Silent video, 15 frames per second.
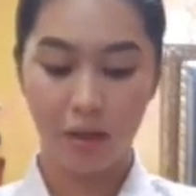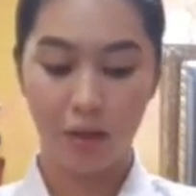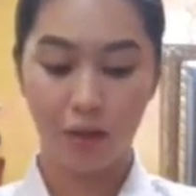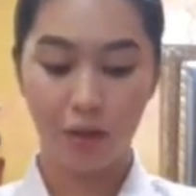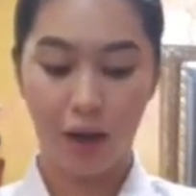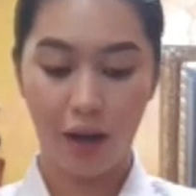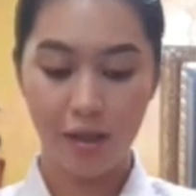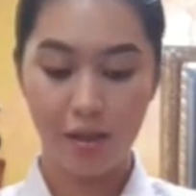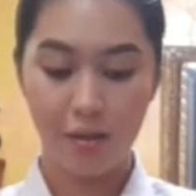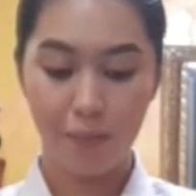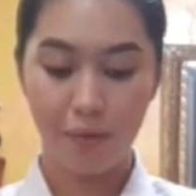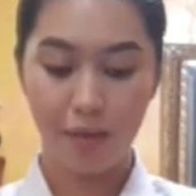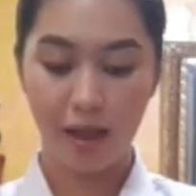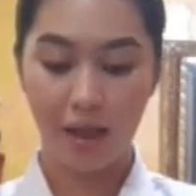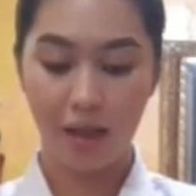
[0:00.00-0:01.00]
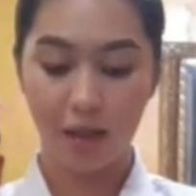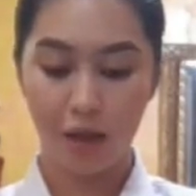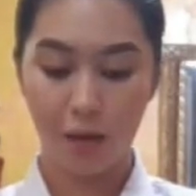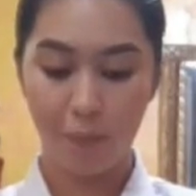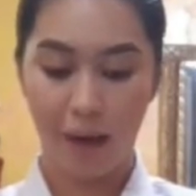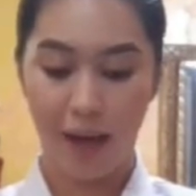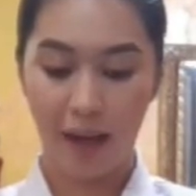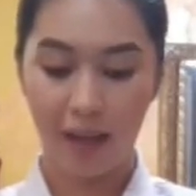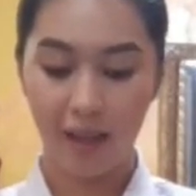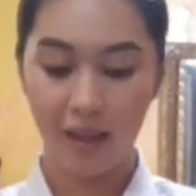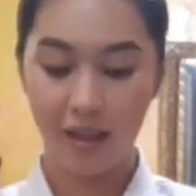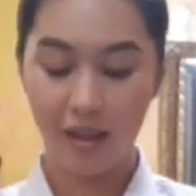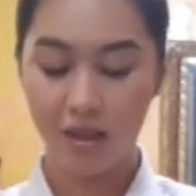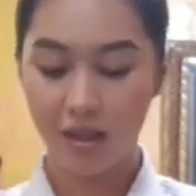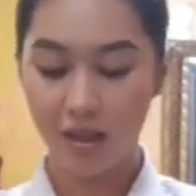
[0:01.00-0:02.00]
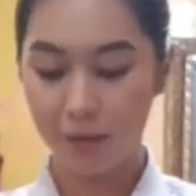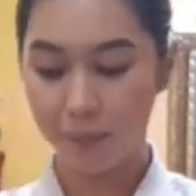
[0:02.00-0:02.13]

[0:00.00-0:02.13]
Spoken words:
grasp the inner package